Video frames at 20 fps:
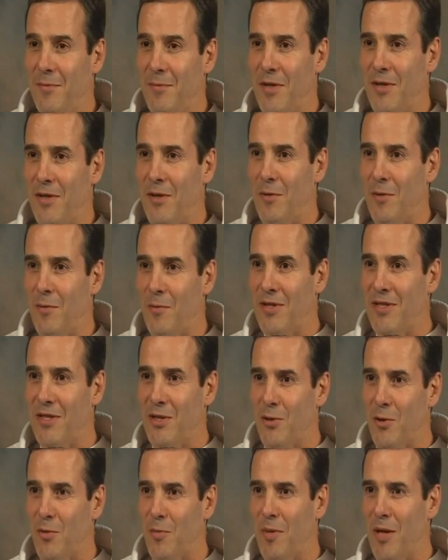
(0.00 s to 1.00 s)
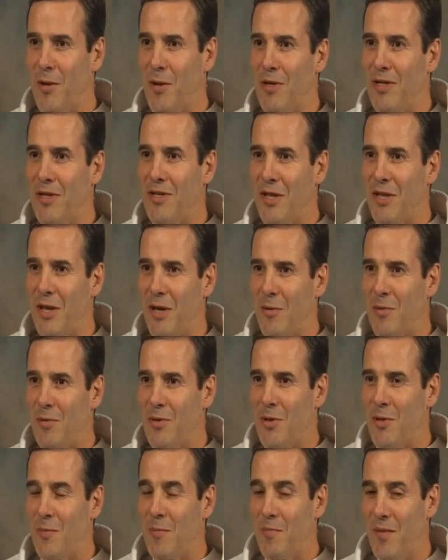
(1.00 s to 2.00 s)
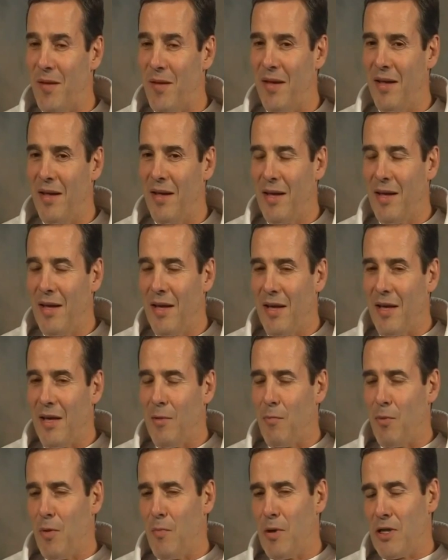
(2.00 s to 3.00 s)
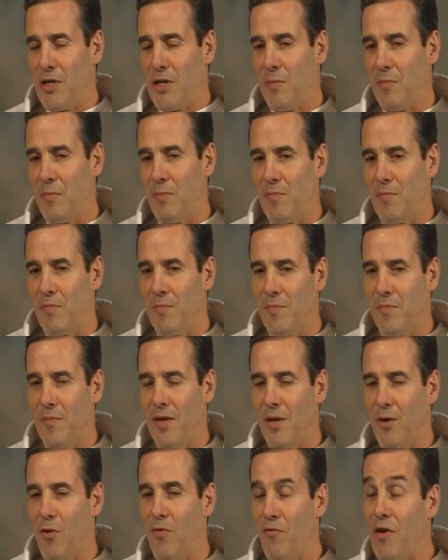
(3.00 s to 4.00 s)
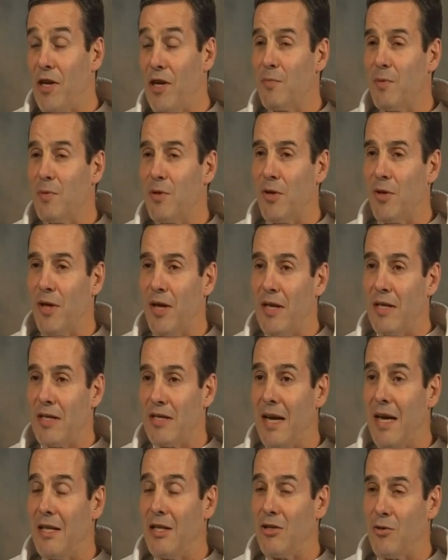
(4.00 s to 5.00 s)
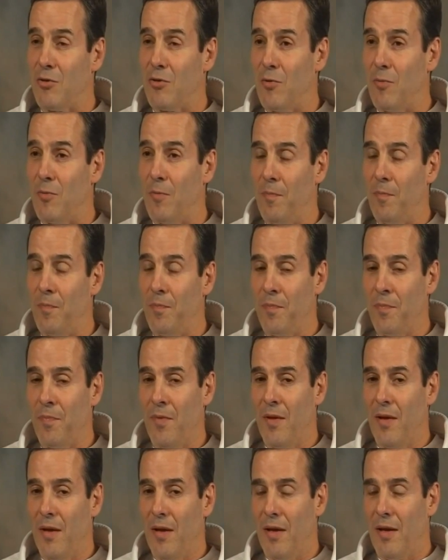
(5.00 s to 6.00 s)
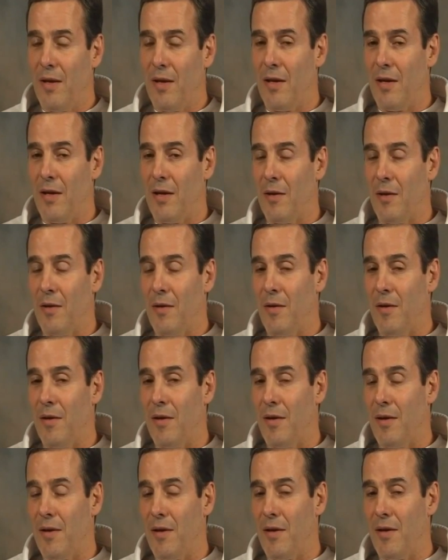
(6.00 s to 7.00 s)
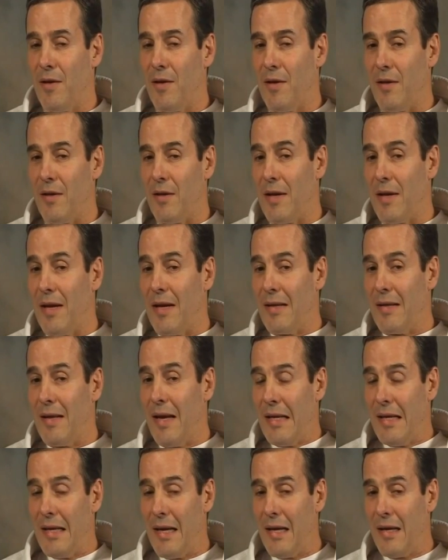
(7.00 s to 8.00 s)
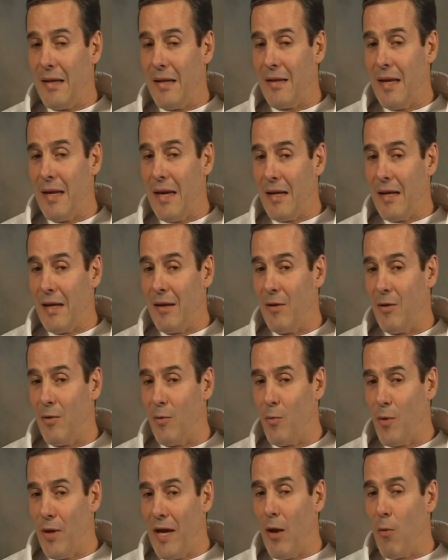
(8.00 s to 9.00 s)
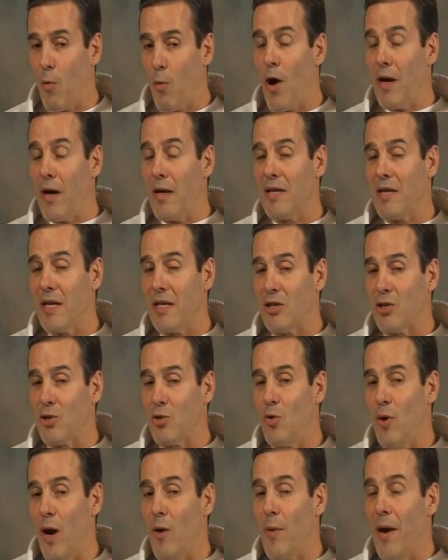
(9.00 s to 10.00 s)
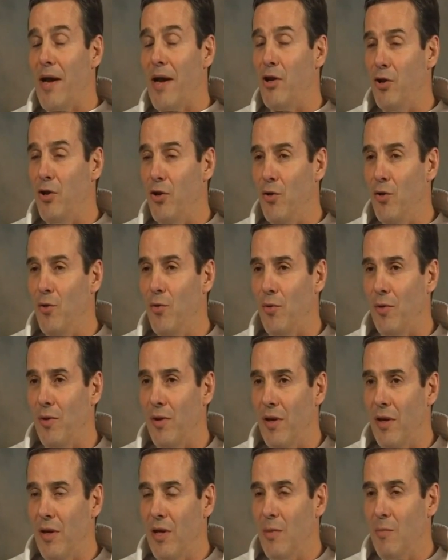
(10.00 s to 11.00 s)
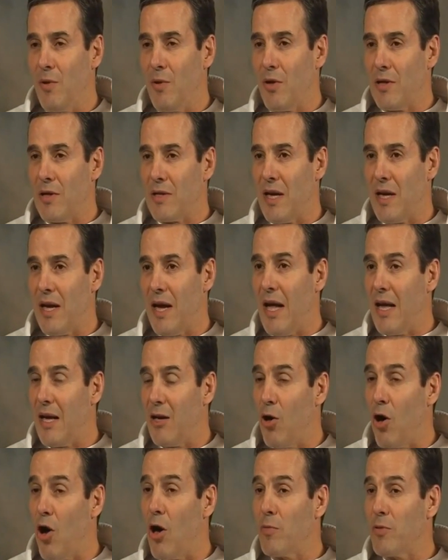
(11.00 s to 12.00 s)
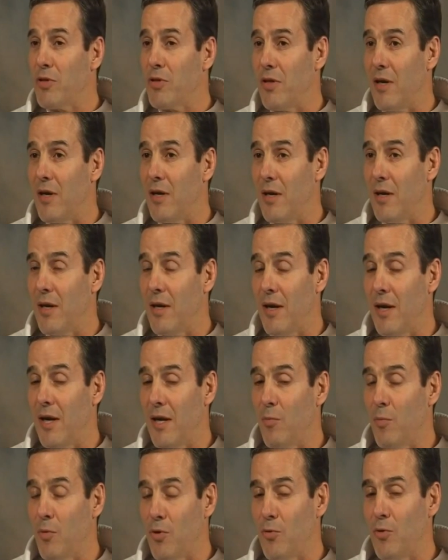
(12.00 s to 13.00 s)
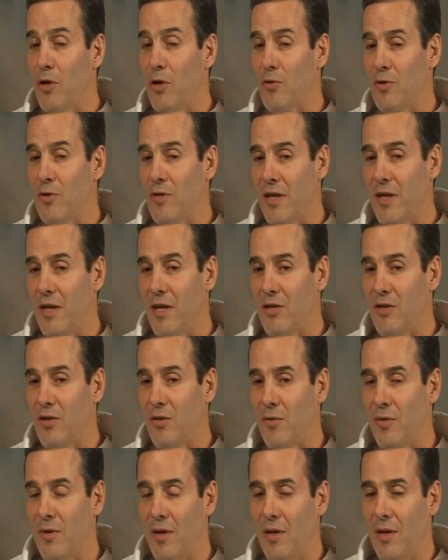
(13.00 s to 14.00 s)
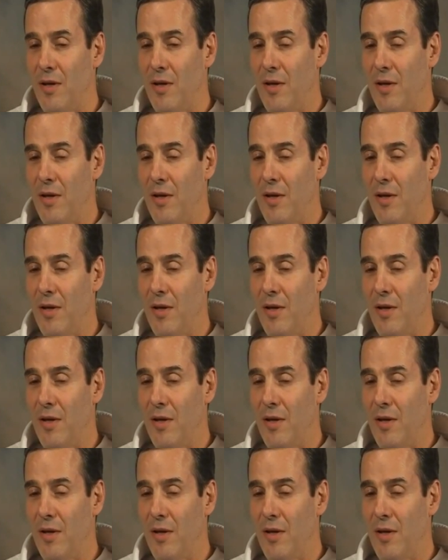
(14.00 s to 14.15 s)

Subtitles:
what this old man wants now. So he pretty much he convinced me to get inside the school, and that when I walked inside the school, I already knew, because I had an option, I had opportunity to see Rickson